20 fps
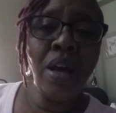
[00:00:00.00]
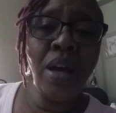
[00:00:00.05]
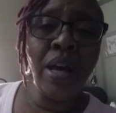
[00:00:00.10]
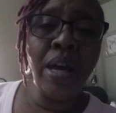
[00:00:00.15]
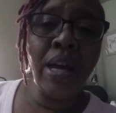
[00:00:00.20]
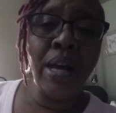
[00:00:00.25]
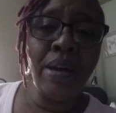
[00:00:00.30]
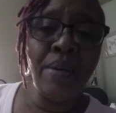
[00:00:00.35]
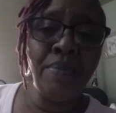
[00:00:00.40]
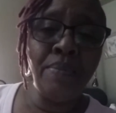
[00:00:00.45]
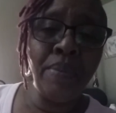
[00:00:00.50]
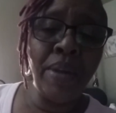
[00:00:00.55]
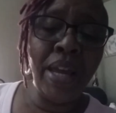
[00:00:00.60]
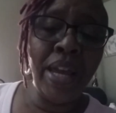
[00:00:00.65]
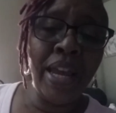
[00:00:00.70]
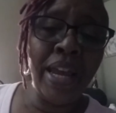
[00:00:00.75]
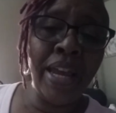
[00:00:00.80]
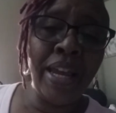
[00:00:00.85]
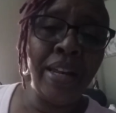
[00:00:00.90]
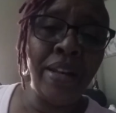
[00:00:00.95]

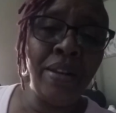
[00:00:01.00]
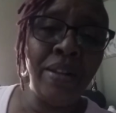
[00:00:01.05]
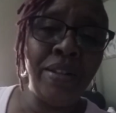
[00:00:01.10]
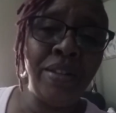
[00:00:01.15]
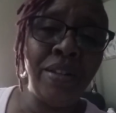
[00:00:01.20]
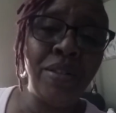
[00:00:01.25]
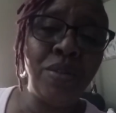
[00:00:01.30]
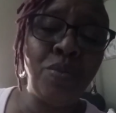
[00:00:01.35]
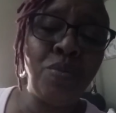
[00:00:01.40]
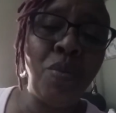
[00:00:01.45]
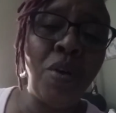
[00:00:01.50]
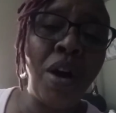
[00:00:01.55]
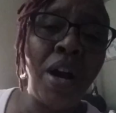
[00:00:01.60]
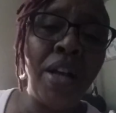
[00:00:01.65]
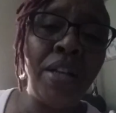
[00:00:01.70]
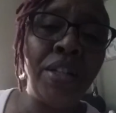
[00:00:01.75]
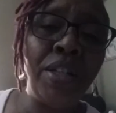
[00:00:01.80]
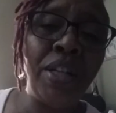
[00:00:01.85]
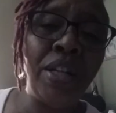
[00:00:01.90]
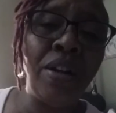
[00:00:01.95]
And just
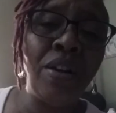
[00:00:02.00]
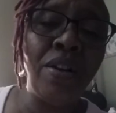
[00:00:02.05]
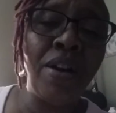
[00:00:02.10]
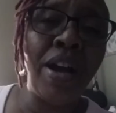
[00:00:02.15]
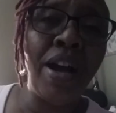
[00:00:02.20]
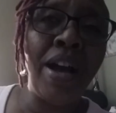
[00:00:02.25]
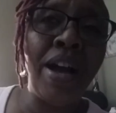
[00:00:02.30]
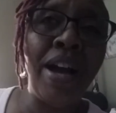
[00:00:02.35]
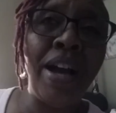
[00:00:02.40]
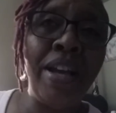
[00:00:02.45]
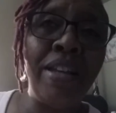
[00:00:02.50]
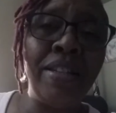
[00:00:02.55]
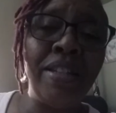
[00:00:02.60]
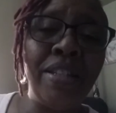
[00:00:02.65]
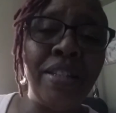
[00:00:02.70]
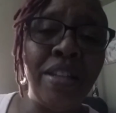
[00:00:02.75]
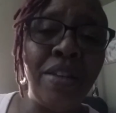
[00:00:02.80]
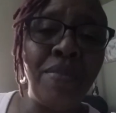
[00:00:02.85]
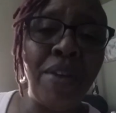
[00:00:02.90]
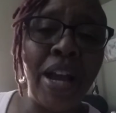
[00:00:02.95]
watching her eyes
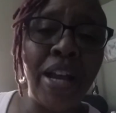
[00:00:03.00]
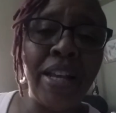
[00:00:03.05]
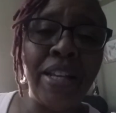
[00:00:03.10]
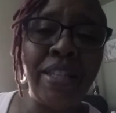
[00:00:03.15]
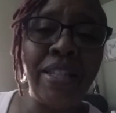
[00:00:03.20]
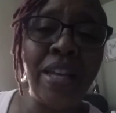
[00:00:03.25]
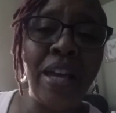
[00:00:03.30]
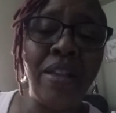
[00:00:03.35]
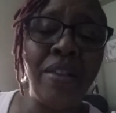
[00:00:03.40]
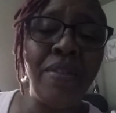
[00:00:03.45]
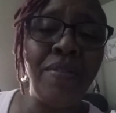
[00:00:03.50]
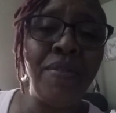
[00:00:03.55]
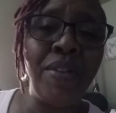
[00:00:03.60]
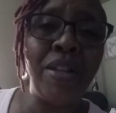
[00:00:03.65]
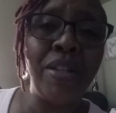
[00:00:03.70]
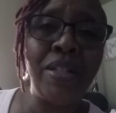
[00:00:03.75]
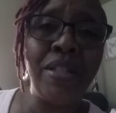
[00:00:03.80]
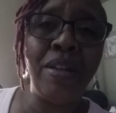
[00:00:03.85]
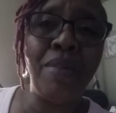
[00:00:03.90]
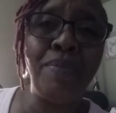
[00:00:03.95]
and stuff, I could tell that
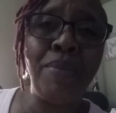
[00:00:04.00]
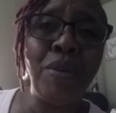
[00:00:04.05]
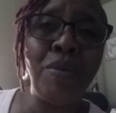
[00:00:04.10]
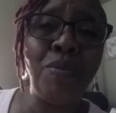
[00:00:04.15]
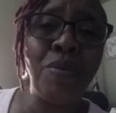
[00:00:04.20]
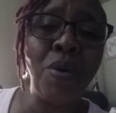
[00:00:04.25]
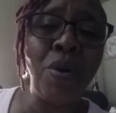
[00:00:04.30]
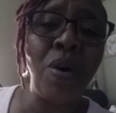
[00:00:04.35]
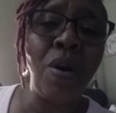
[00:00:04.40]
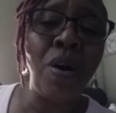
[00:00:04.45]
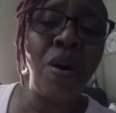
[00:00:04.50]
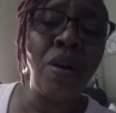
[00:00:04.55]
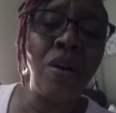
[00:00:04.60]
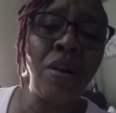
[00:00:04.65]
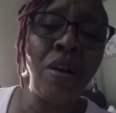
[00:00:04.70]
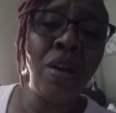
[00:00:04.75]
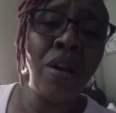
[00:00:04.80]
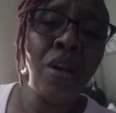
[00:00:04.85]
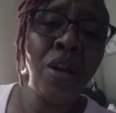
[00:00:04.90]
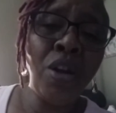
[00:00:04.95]
there's something wrong.
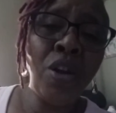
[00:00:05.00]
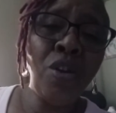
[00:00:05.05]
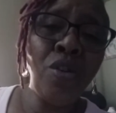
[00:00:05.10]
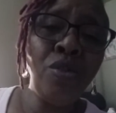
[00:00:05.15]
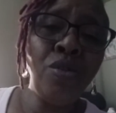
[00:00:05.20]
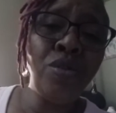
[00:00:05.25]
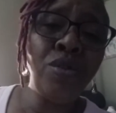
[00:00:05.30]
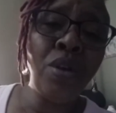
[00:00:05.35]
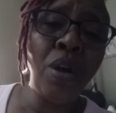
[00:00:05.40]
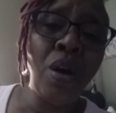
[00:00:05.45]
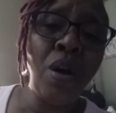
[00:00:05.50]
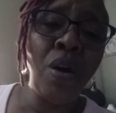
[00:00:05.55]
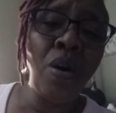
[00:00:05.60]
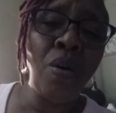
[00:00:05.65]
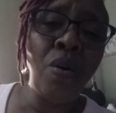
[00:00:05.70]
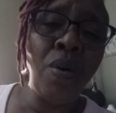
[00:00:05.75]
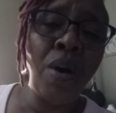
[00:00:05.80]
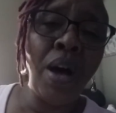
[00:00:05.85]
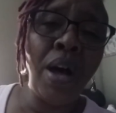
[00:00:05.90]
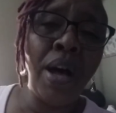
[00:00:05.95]

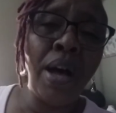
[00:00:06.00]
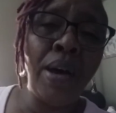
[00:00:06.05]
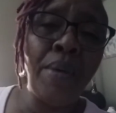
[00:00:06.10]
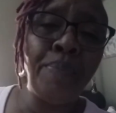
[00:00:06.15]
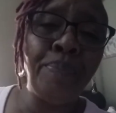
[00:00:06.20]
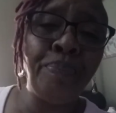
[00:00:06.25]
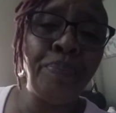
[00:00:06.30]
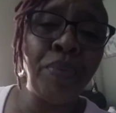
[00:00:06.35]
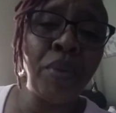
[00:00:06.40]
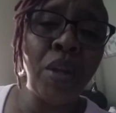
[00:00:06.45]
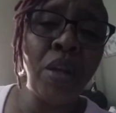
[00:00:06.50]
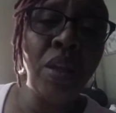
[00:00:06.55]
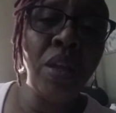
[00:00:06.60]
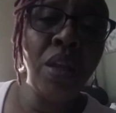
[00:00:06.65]
So when